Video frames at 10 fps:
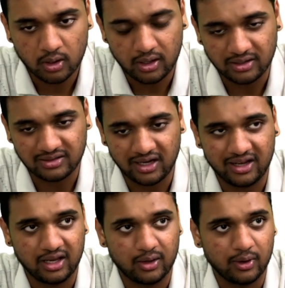Less than or
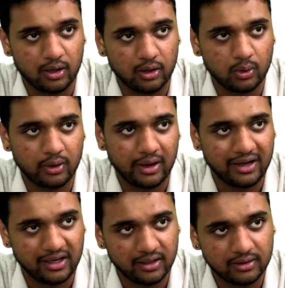equal to
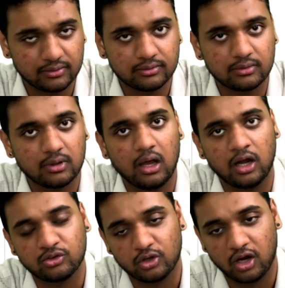80.
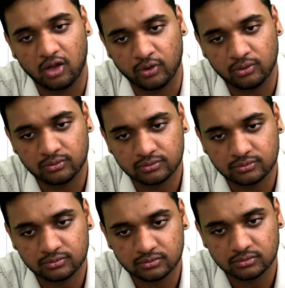Understood all of you?
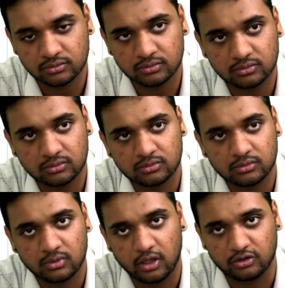
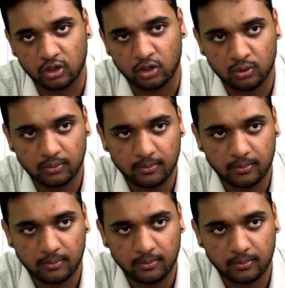Yes or no?